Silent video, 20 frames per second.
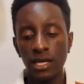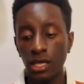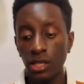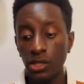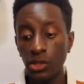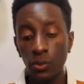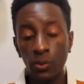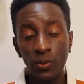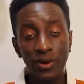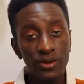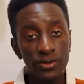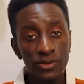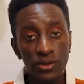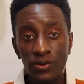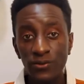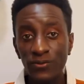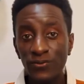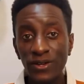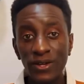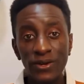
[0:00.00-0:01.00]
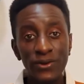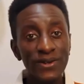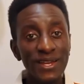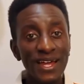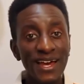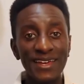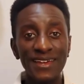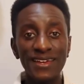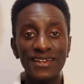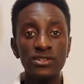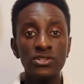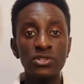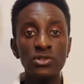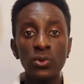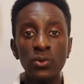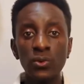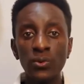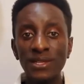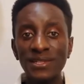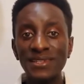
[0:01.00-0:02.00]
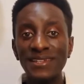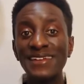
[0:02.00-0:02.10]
You will not feel like doing